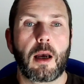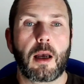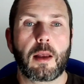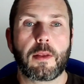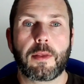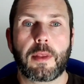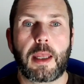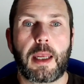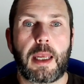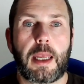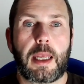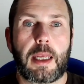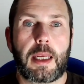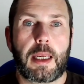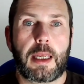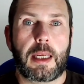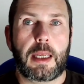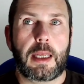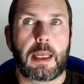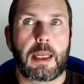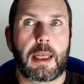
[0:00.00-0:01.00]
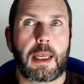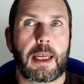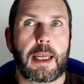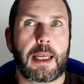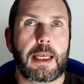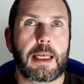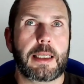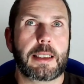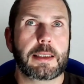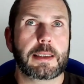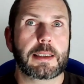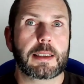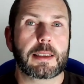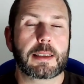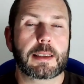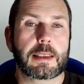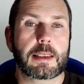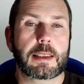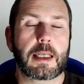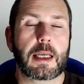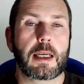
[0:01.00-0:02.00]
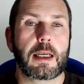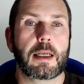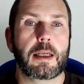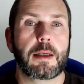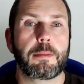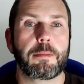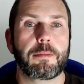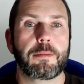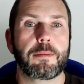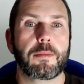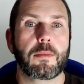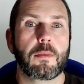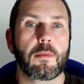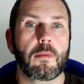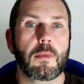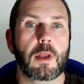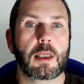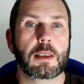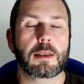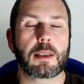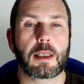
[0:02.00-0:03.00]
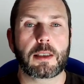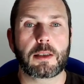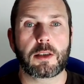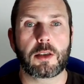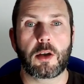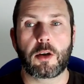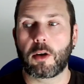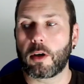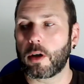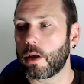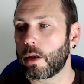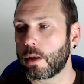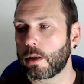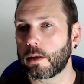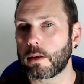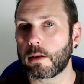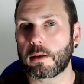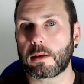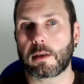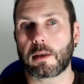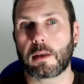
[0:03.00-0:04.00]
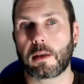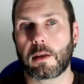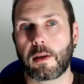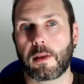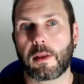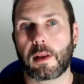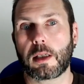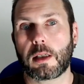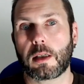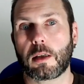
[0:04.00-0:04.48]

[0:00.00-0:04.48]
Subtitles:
There is some scent circles that are